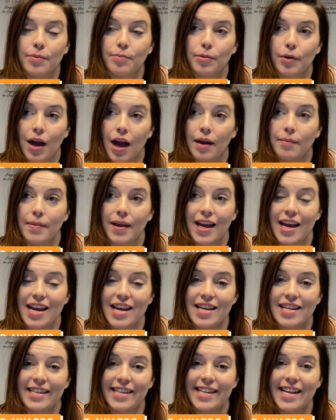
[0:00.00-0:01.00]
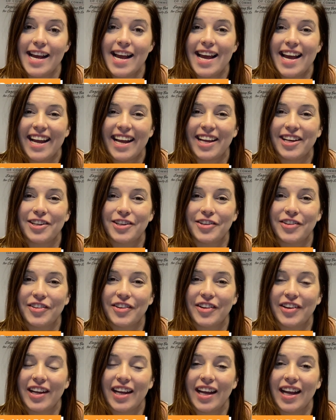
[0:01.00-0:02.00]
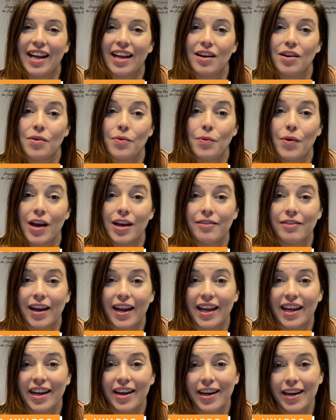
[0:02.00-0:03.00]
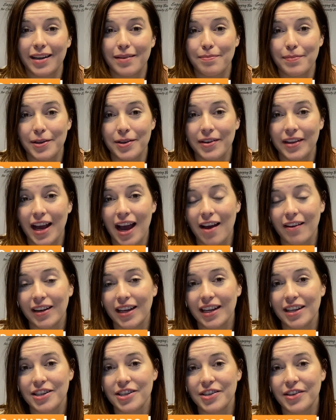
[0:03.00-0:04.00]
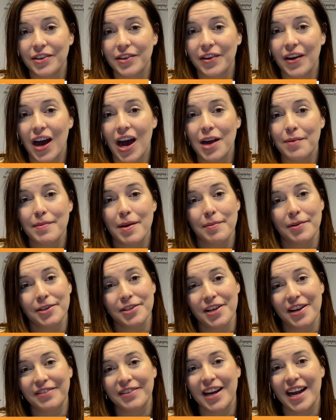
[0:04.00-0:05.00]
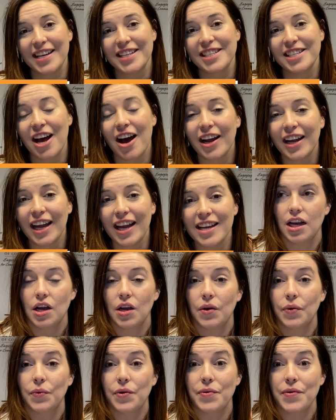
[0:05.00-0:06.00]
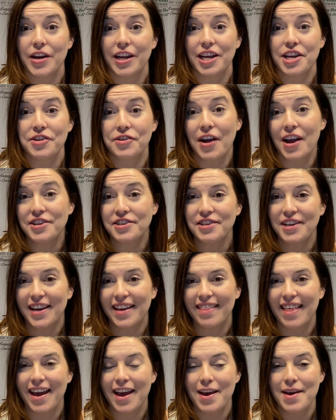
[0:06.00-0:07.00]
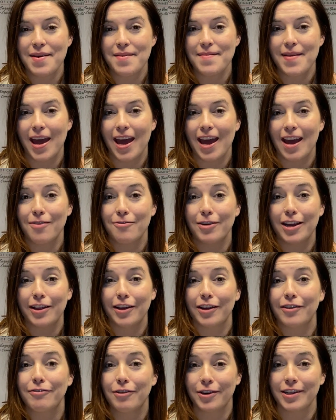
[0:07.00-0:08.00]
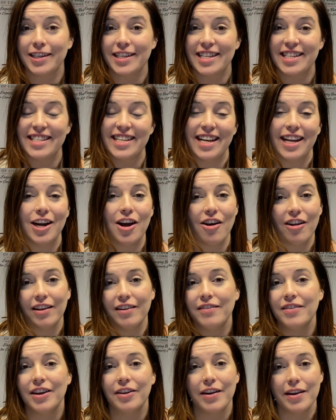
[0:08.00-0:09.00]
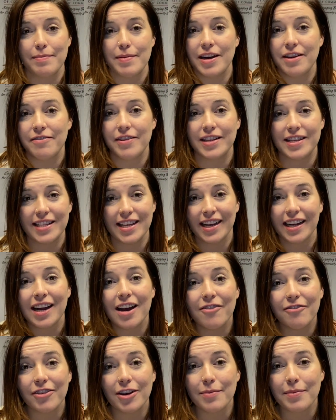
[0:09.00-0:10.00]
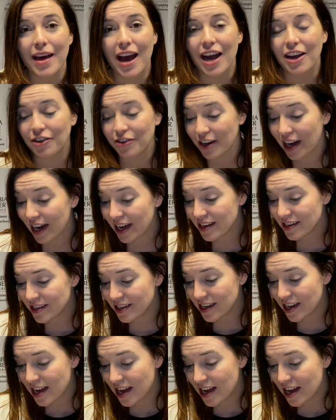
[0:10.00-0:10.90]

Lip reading: broadband, including one right here in Boone County to our members over at Socket. We want to congratulate them, and we look forward to seeing all of the great benefits that come from that grant.